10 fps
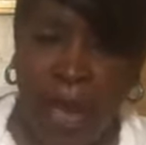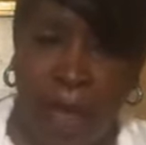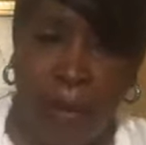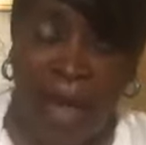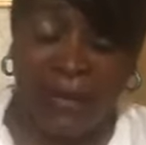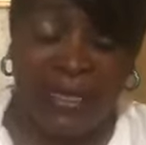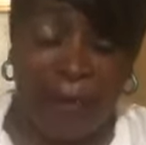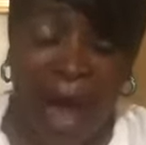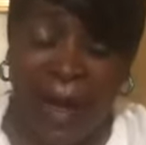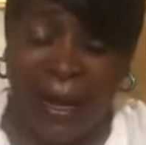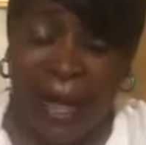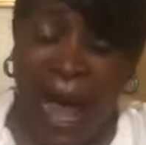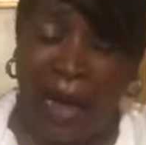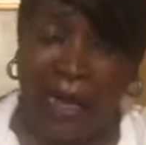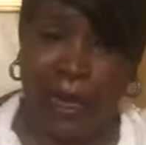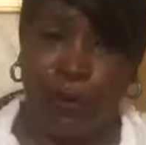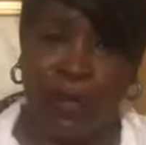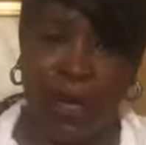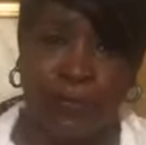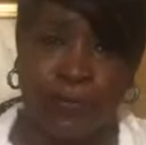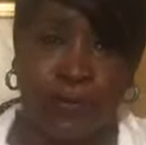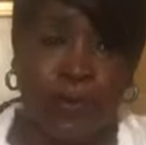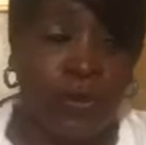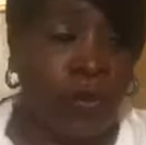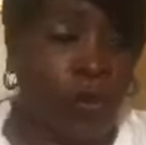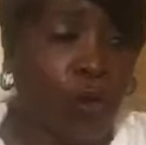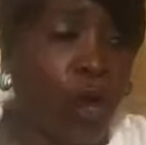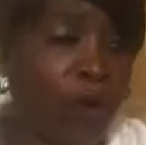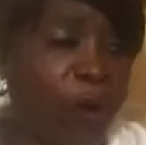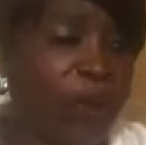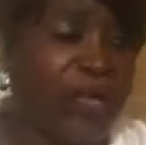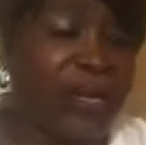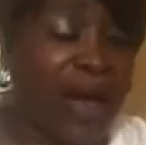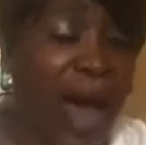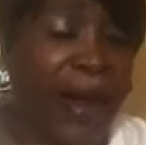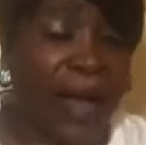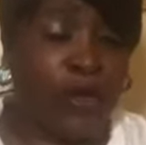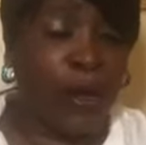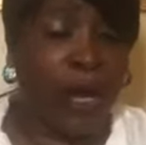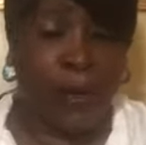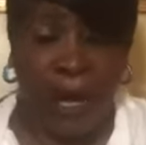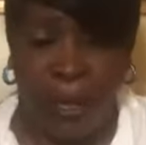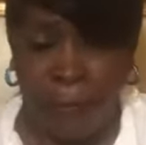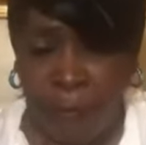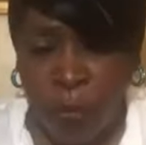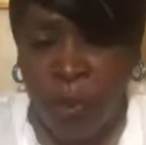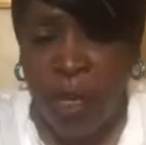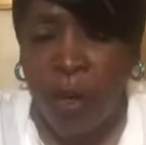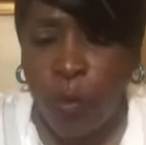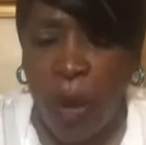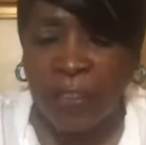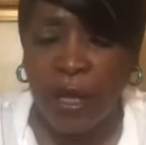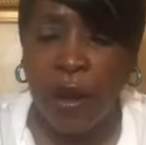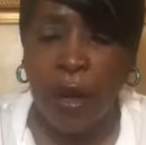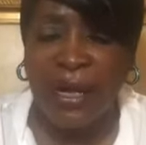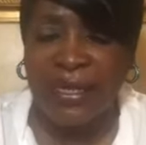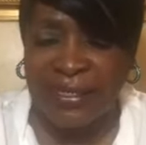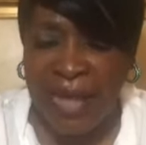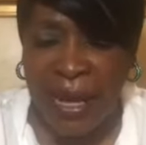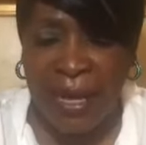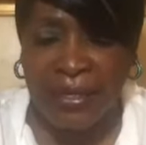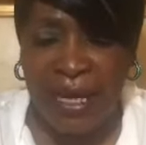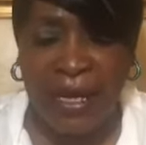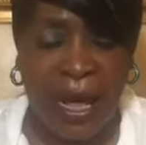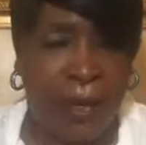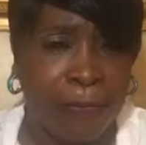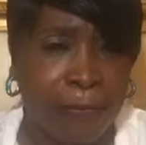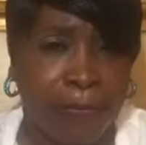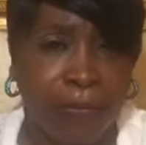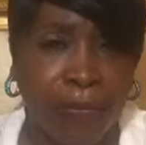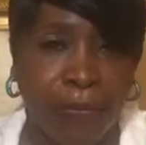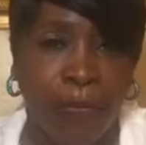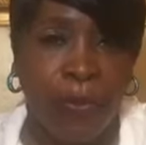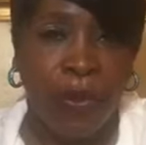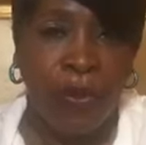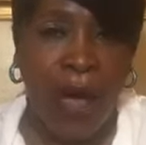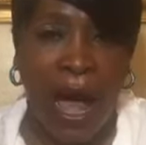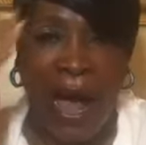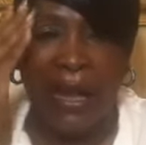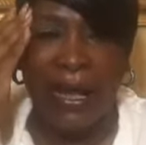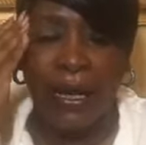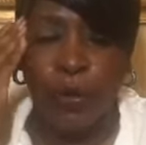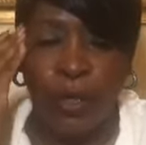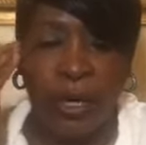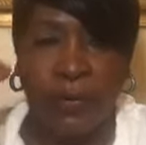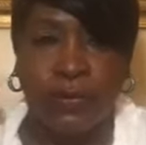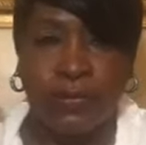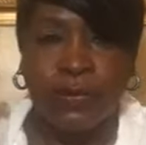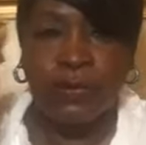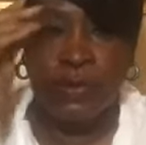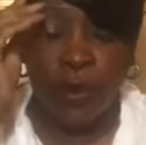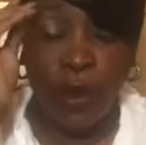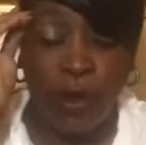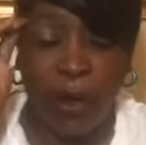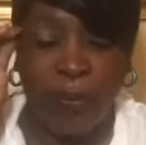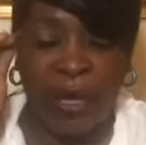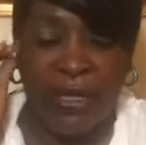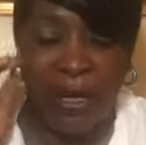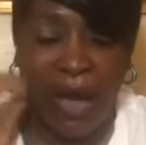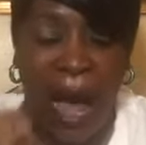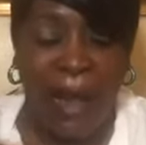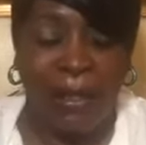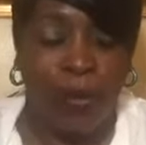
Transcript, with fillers: Amen, somebody? Hallelujah. Glory be to God. Are you hearing what the Lord is saying today? Hallelujah. Glory be to God.